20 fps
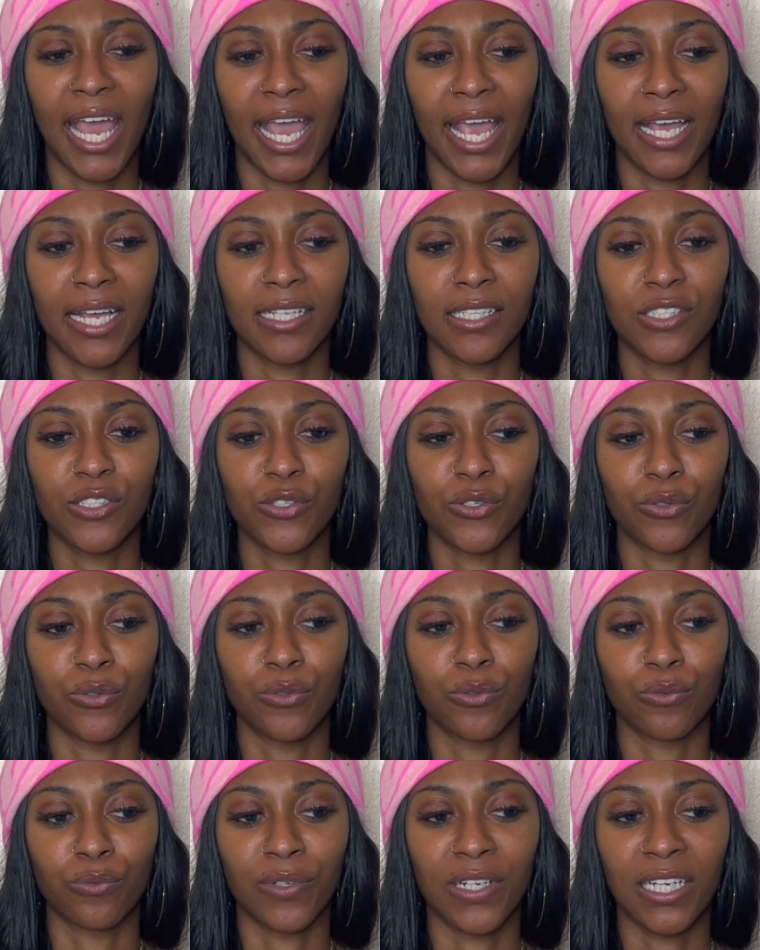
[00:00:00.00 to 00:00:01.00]
and
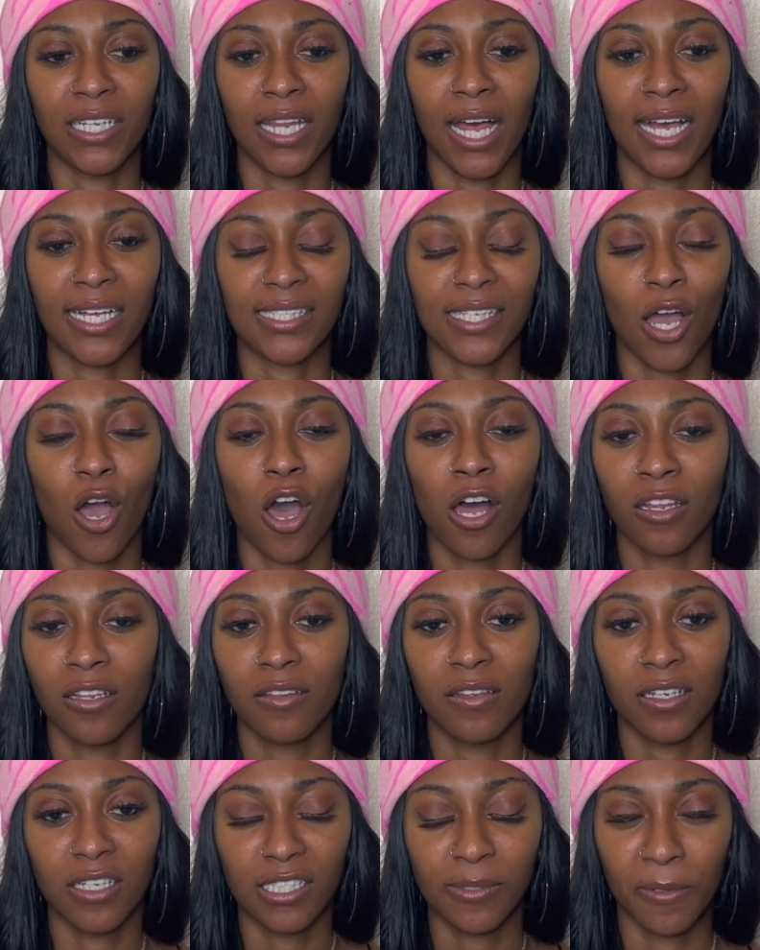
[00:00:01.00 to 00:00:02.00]
to realize that all
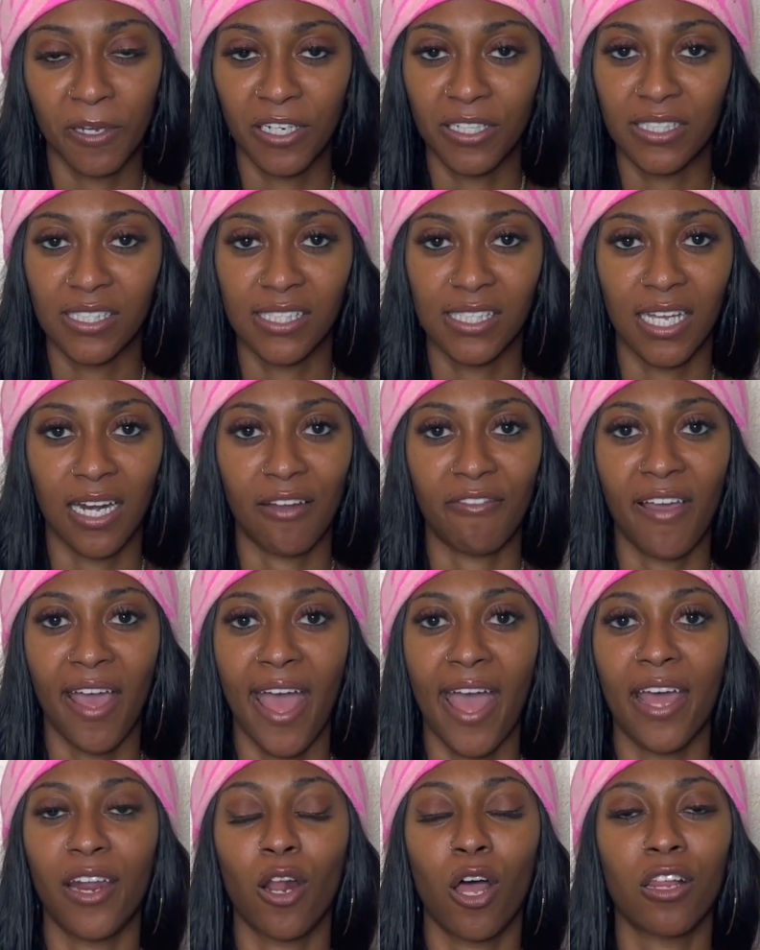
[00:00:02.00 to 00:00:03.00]
of the experiences that I've
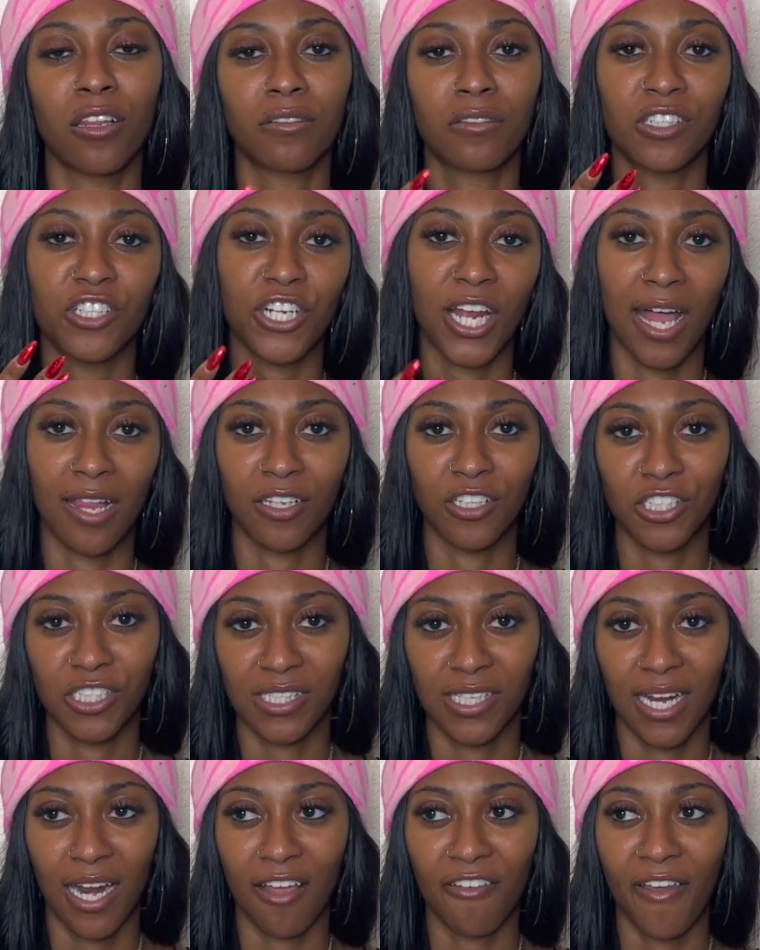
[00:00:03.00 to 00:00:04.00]
had, all of the
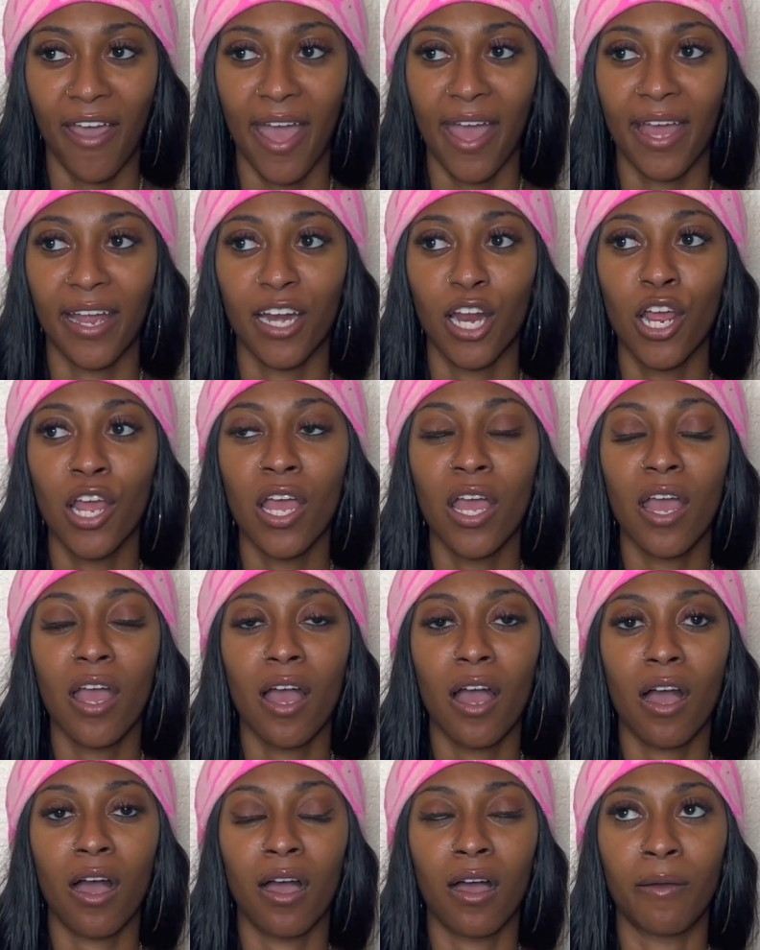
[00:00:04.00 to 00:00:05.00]
challenges that I've had,
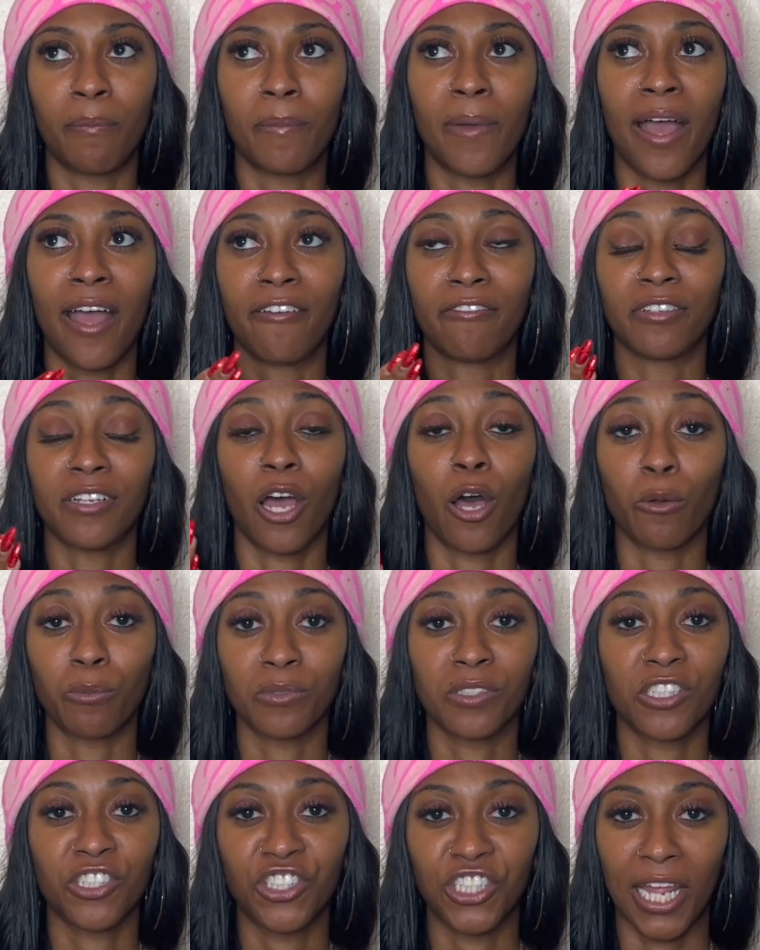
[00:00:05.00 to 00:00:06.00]
have
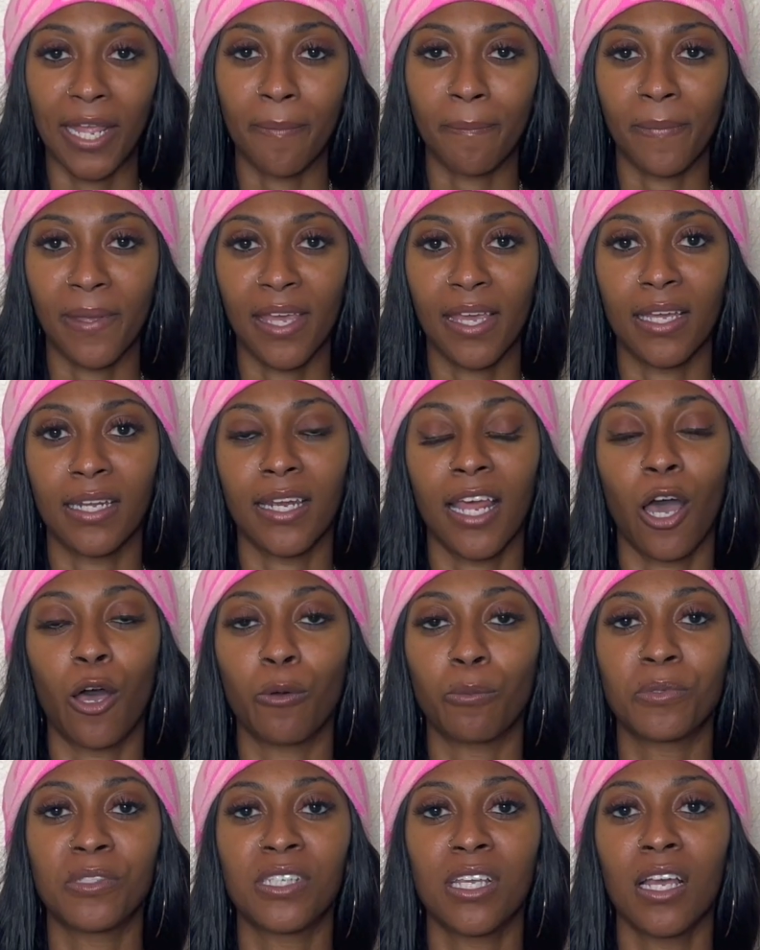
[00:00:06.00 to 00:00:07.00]
helped shape me and
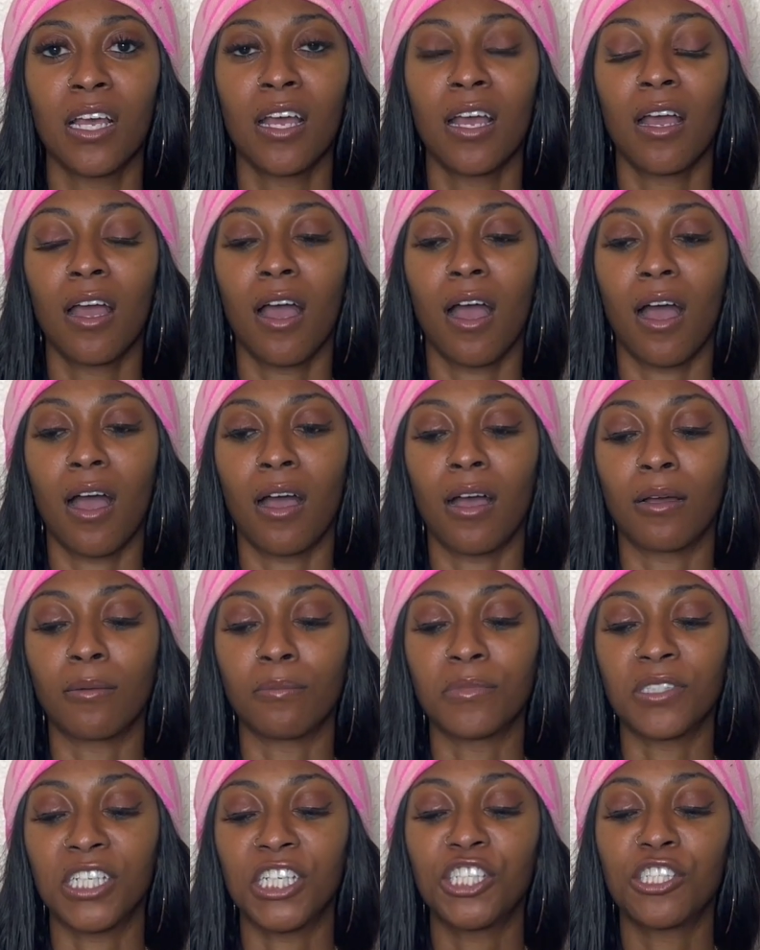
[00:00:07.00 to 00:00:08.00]
helped
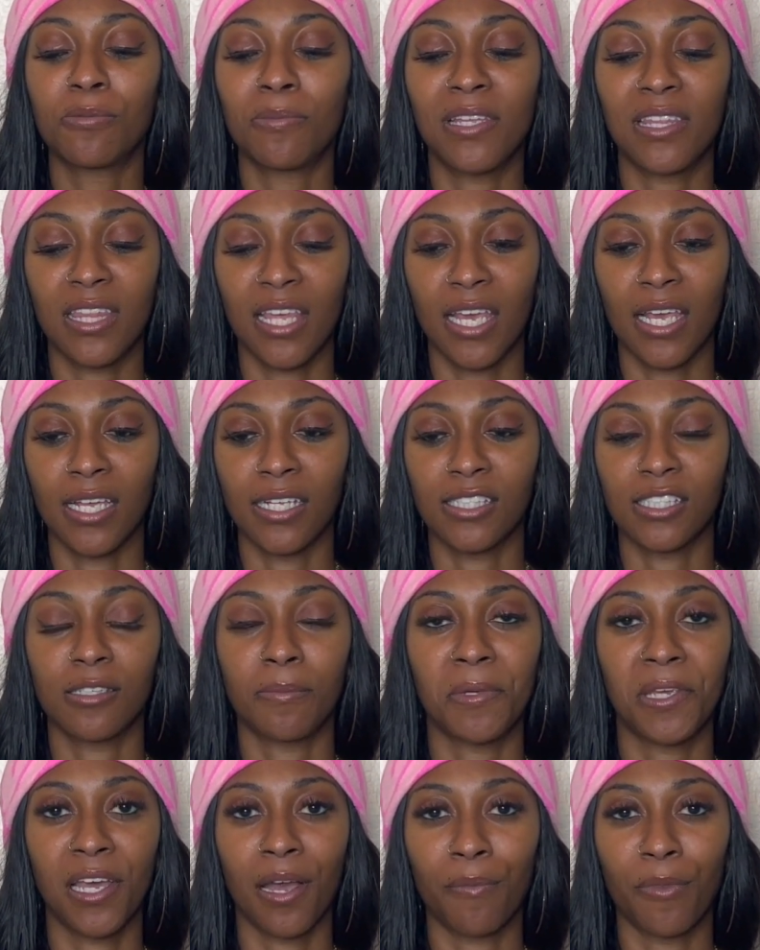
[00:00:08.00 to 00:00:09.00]
teach me things to
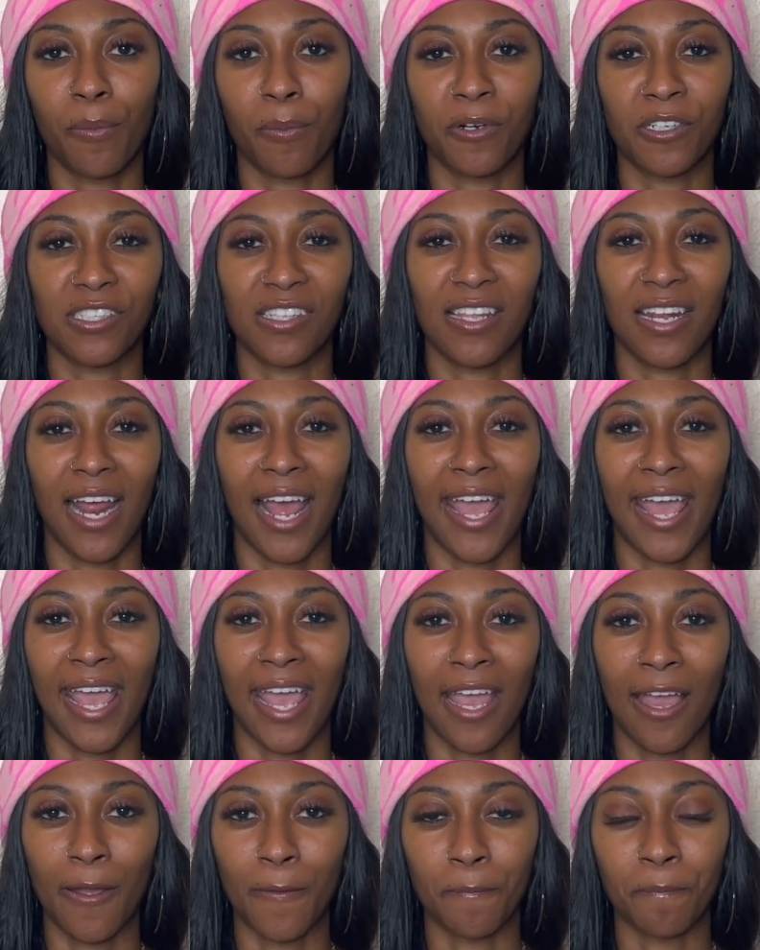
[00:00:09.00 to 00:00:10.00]
become the person that I
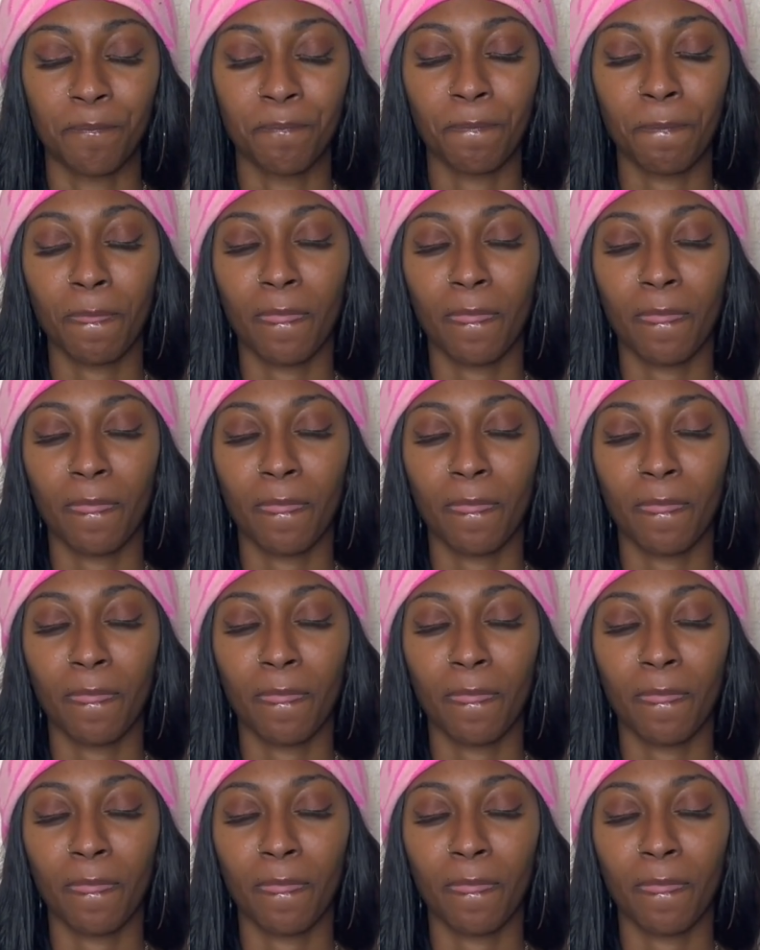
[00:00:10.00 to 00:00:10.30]
am.